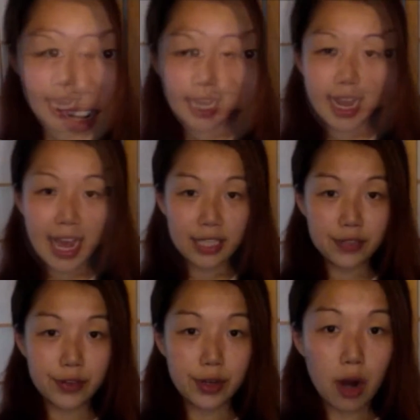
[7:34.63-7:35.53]
And as
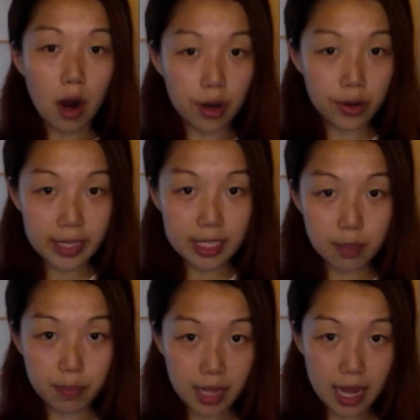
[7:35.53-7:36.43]
for artery
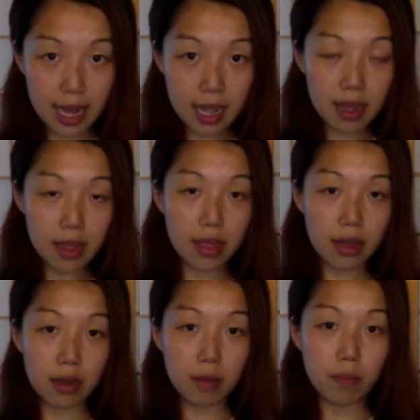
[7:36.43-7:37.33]
supply,
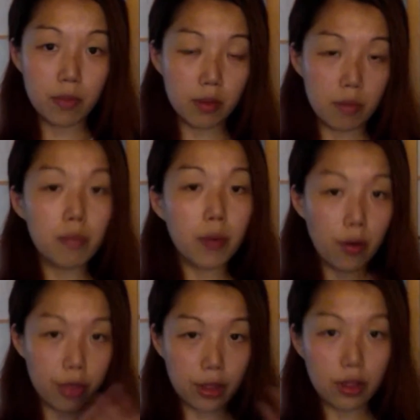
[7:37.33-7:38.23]

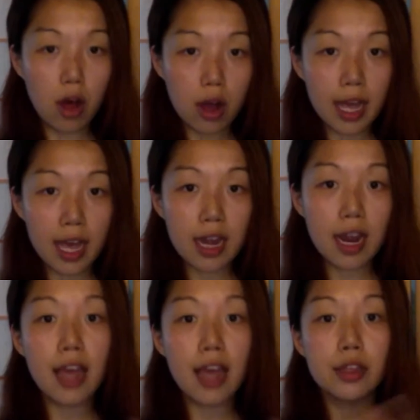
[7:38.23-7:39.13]
both the long head
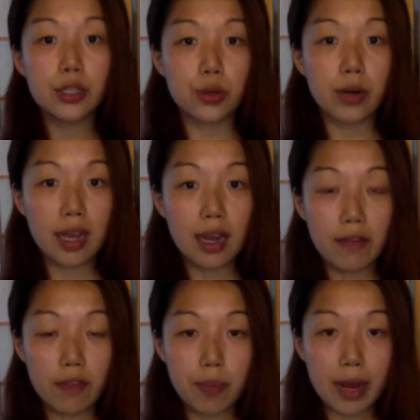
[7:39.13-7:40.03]
and the short head of
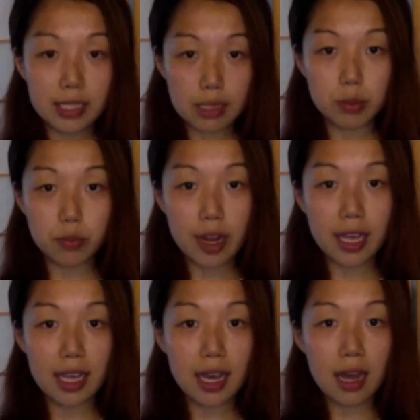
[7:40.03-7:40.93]
the biceps
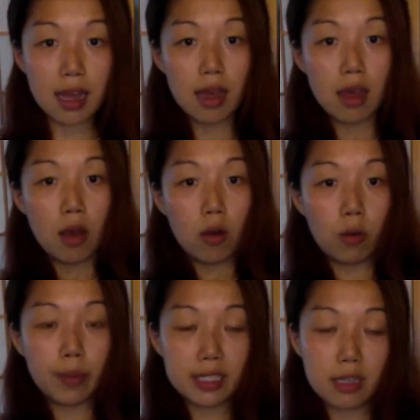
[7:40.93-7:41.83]
brachii will
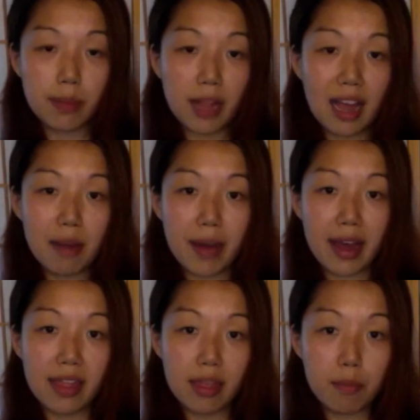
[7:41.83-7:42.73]
be supplied
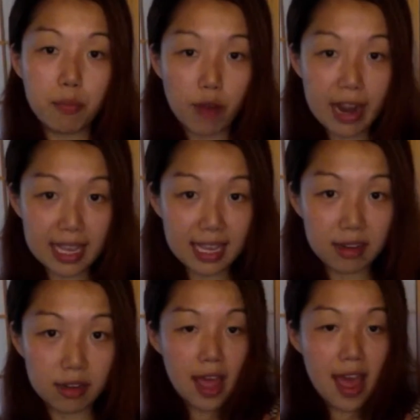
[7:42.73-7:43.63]
by the
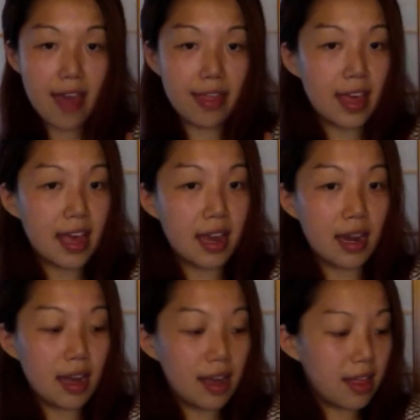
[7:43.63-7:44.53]
brachial. And then
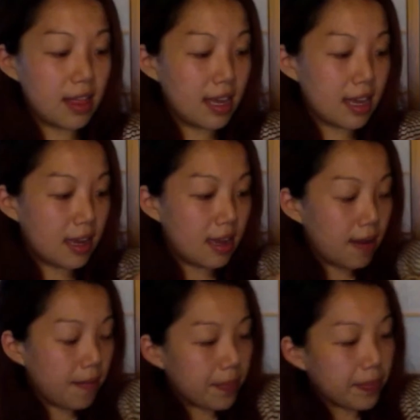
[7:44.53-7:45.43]

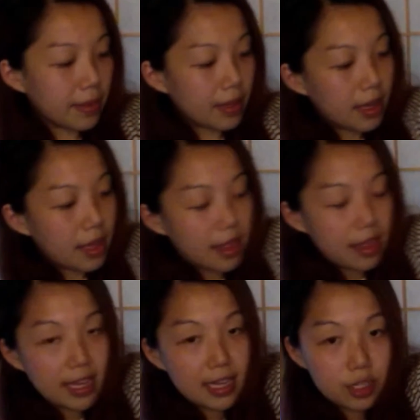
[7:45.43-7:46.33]

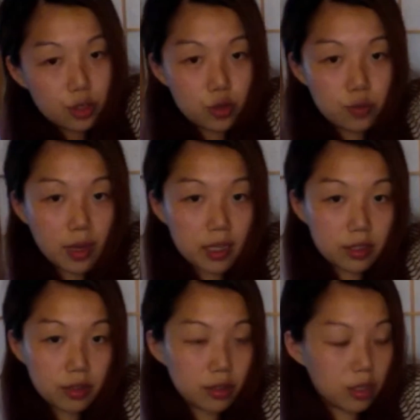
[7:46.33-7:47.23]
these 2
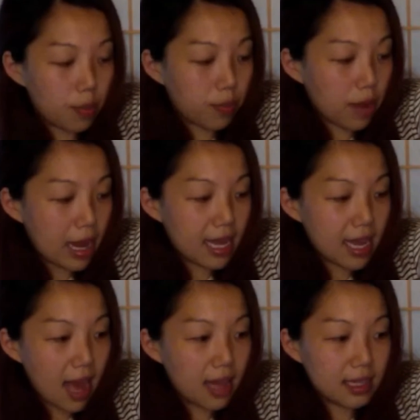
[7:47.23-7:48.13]
muscles, the
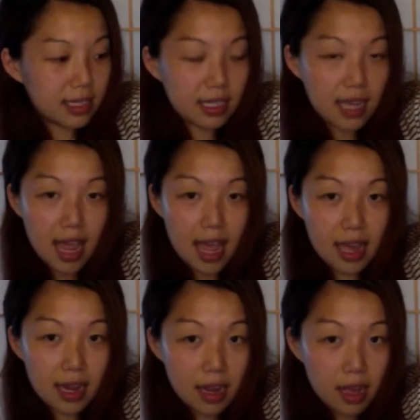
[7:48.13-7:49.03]
brachialis and
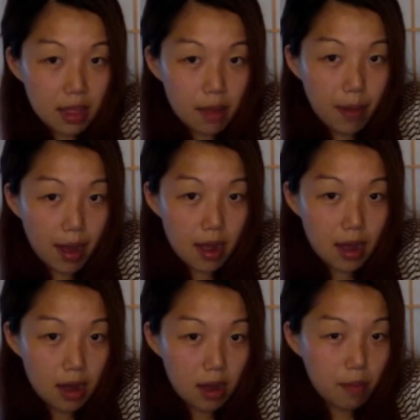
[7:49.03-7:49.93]
the
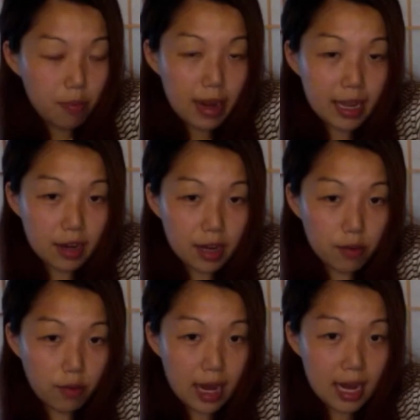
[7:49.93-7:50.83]

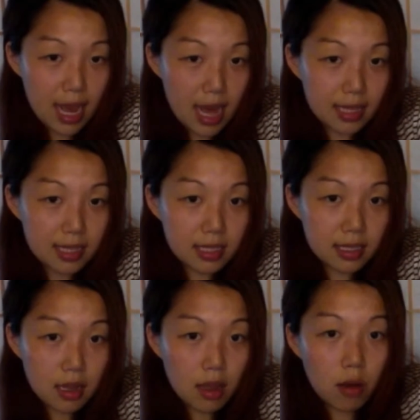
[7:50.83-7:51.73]
brachioradialis,
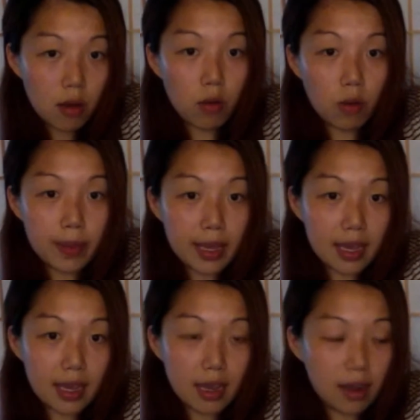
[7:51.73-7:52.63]
will be
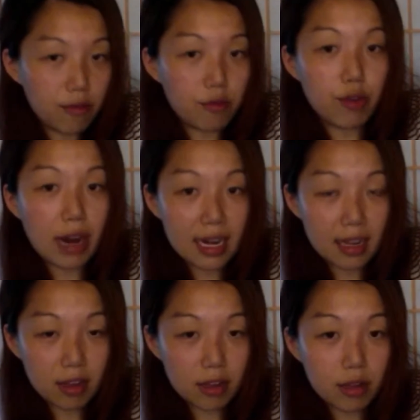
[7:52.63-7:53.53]

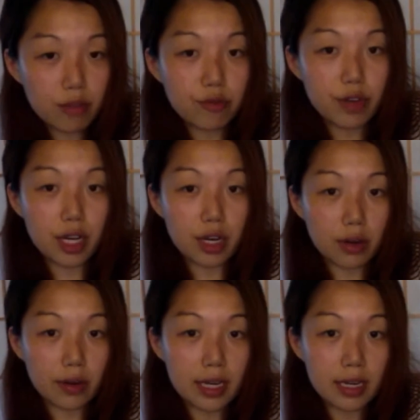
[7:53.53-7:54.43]
radial
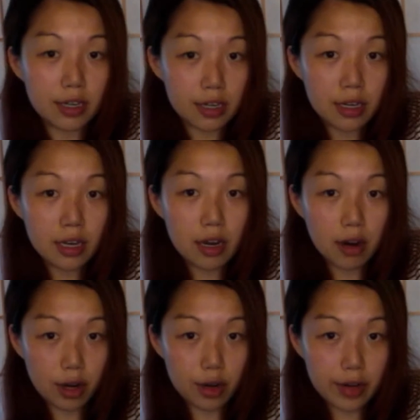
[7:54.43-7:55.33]
recurrent
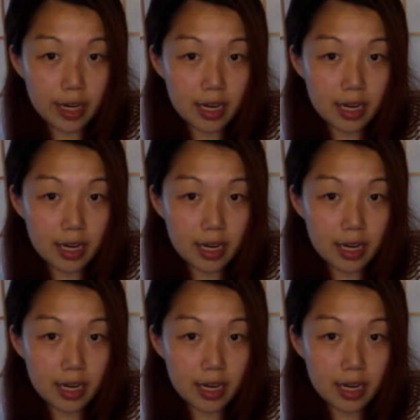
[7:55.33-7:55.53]
artery.